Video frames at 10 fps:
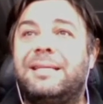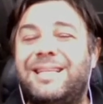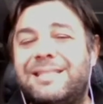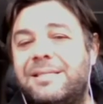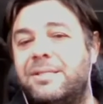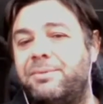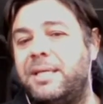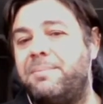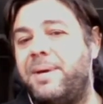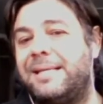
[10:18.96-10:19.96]
doesn't
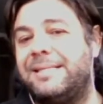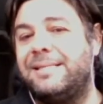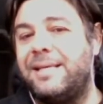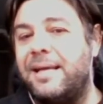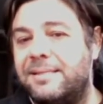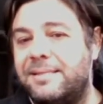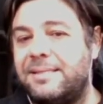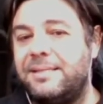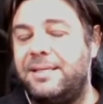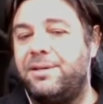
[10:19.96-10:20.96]
really make
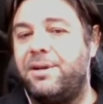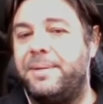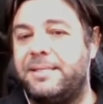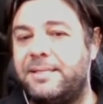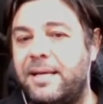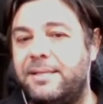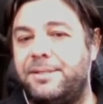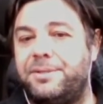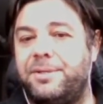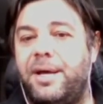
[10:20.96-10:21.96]
sense, economic
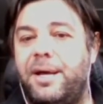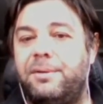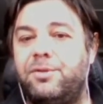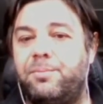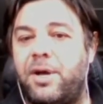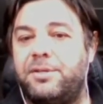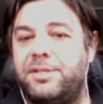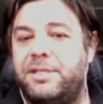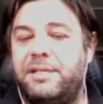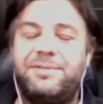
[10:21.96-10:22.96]
sense, to
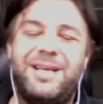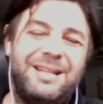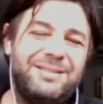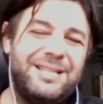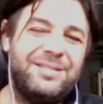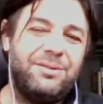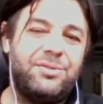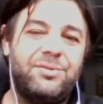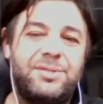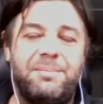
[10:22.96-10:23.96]
process leaves. And there is
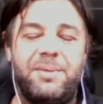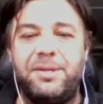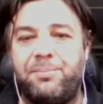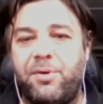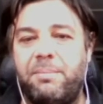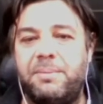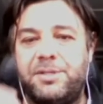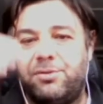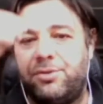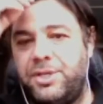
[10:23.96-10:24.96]
also some other
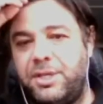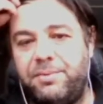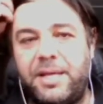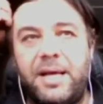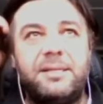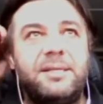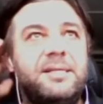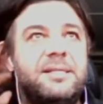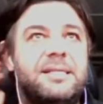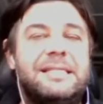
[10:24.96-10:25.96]
problems associated with that,
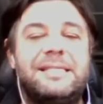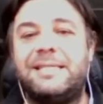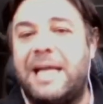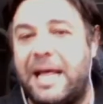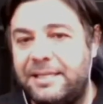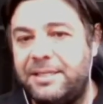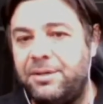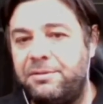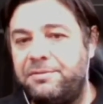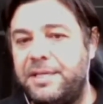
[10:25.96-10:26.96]
is the
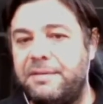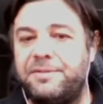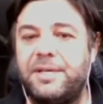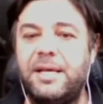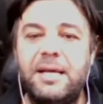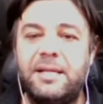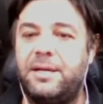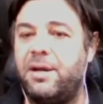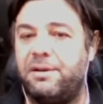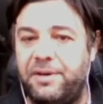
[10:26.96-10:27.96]
seasonality of leaves.
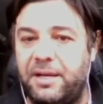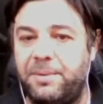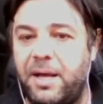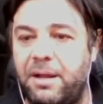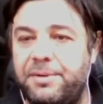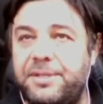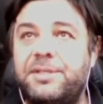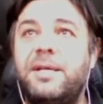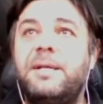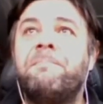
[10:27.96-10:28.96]
They're not available
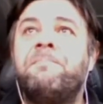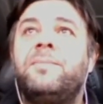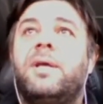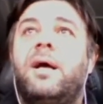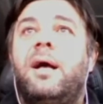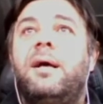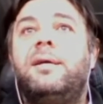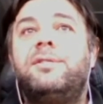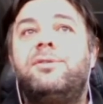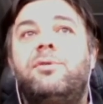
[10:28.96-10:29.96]
always.
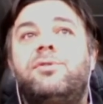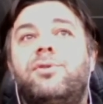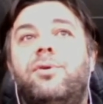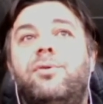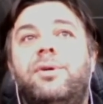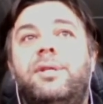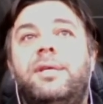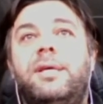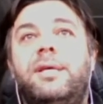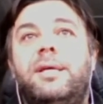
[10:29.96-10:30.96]
It's also
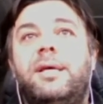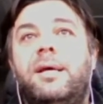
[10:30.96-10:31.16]
the